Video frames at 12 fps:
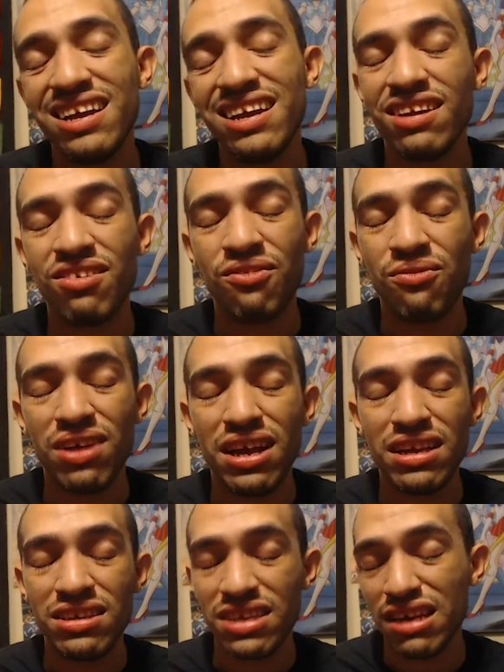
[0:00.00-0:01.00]

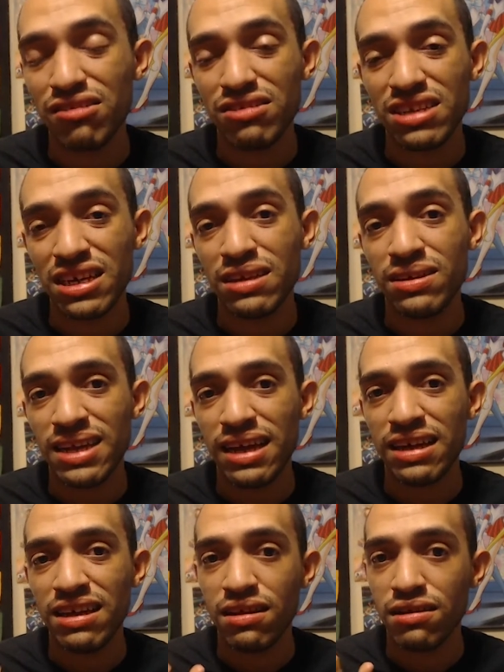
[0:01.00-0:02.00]
his skills is that
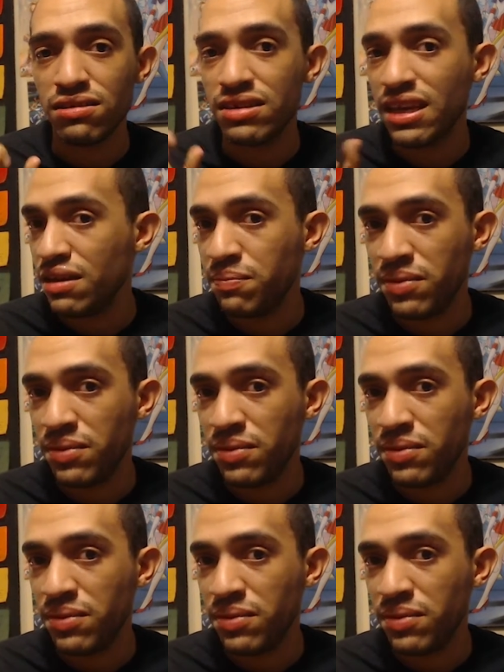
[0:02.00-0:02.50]
he loves taking